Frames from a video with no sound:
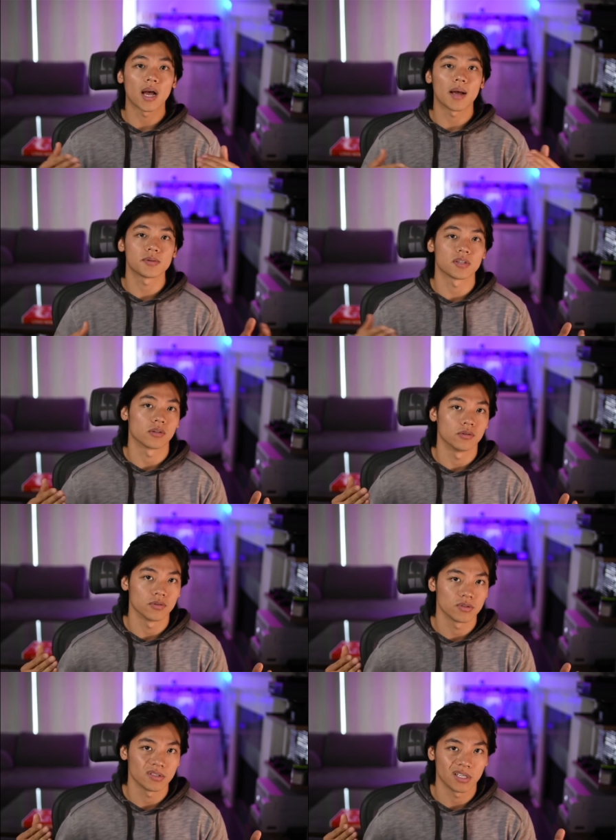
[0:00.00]

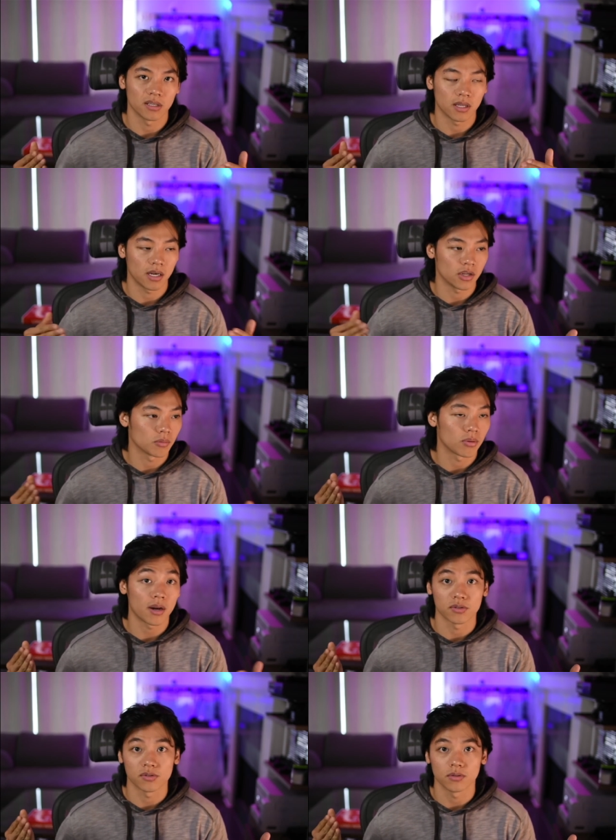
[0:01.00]
obstacles in getting your
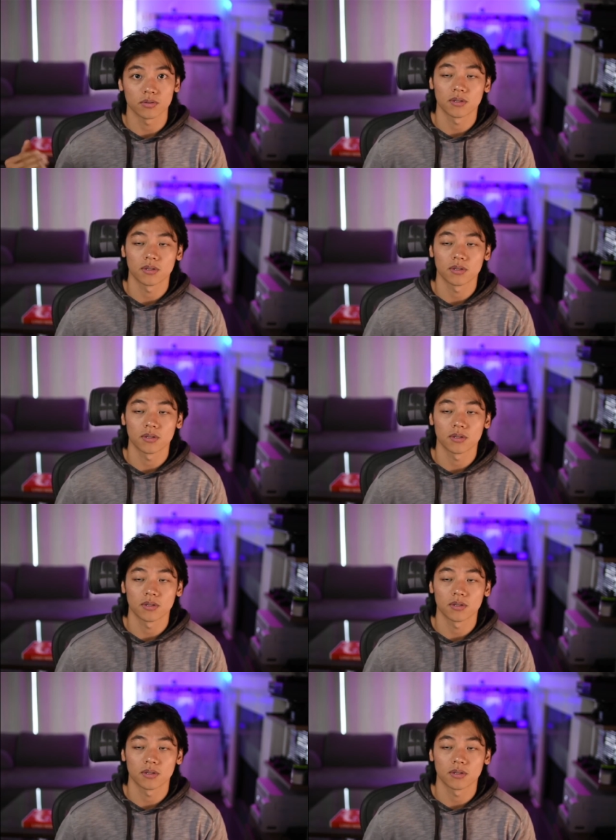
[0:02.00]
product sold.